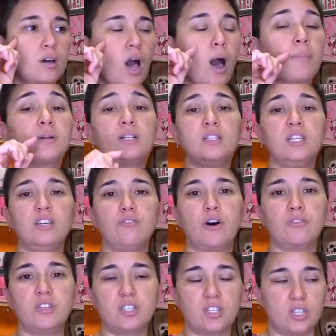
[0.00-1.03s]
I'm gonna leave
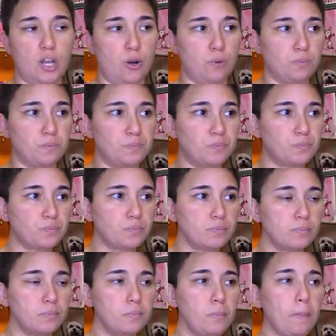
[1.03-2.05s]
on this note.
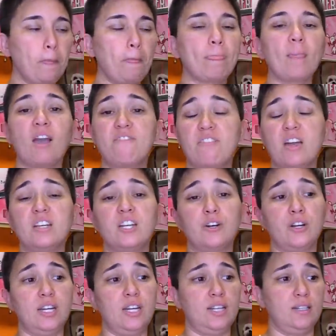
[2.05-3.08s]
A
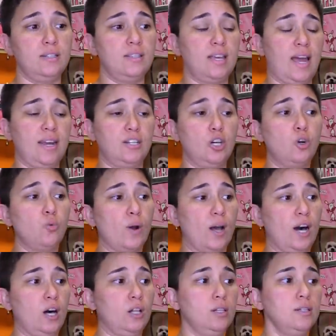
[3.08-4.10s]
veterinarian that I know
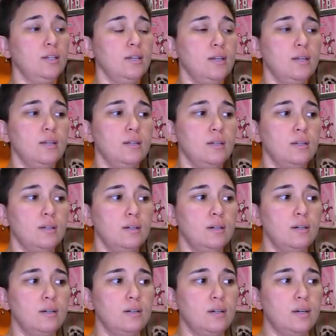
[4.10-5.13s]
well
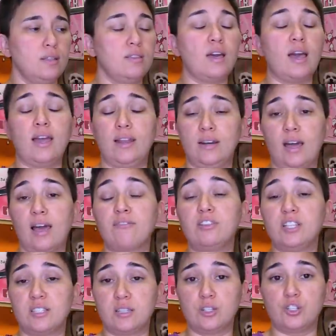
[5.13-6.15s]
and I've
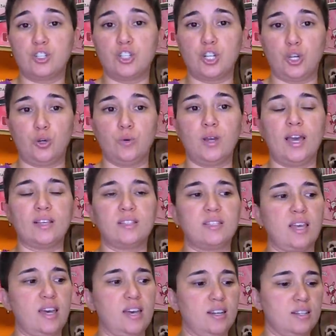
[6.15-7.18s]
listened to has
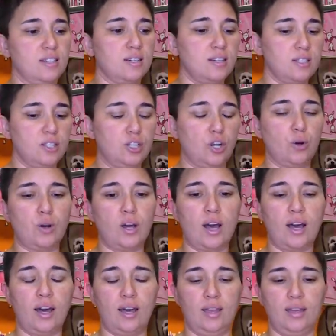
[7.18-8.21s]
said, you know,
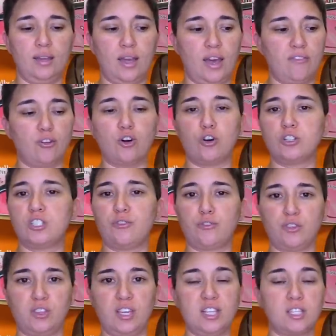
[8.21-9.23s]
I have heard
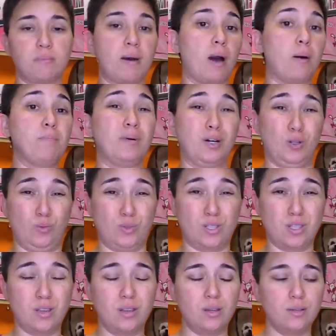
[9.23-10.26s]
different things about
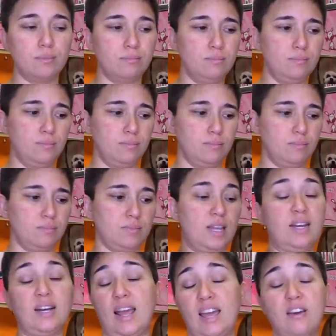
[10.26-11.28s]
bones.
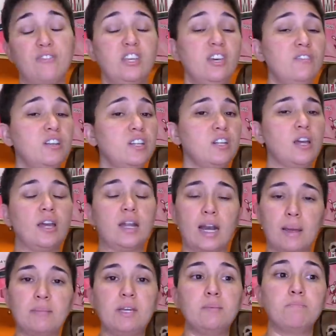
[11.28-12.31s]
And I have given, and
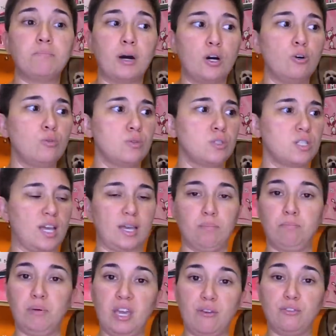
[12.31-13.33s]
I mean bones
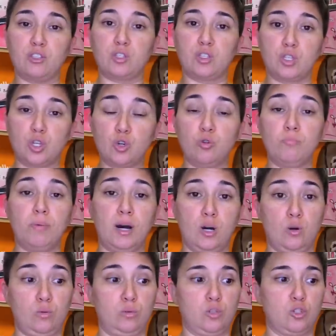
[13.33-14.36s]
like beef stew
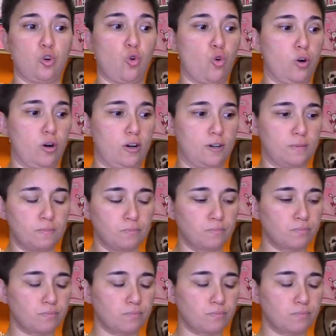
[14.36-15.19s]
bones or